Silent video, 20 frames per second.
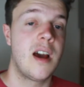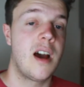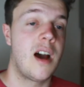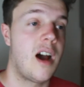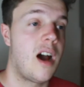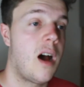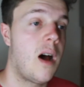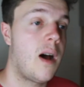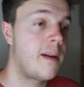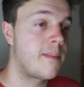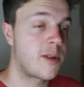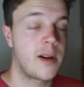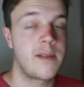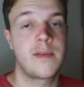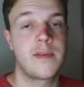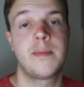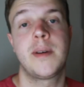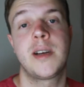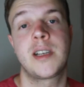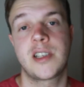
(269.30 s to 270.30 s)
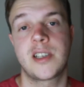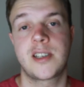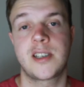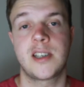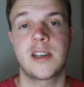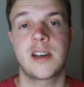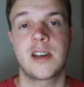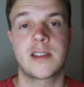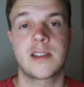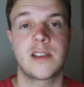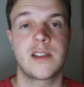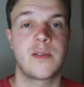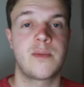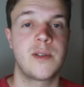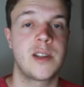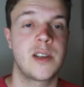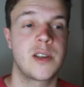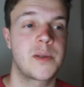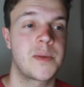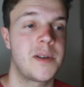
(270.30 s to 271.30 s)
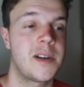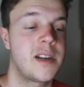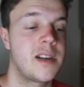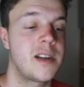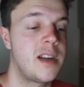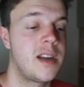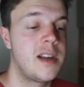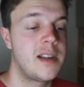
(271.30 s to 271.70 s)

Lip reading: I'm going for Manchester United to win this one.